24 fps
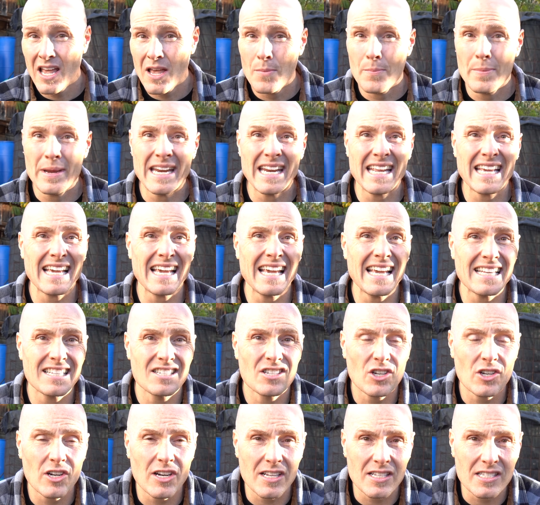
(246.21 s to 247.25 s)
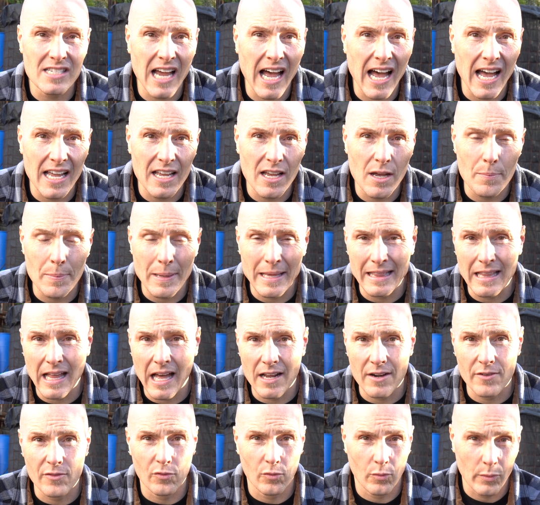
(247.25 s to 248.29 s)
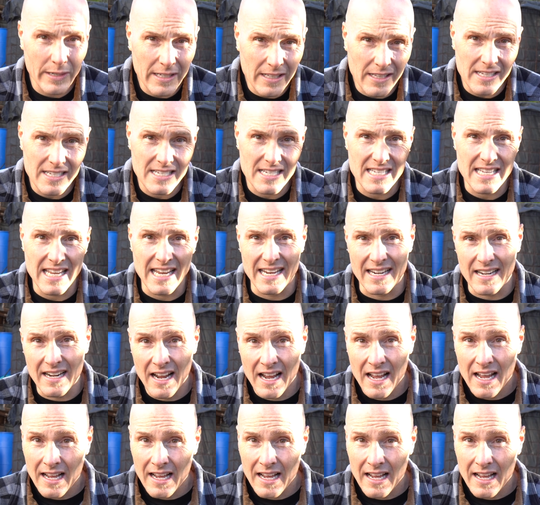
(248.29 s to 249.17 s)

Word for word: meaning it's going to tie up a lot of real estate,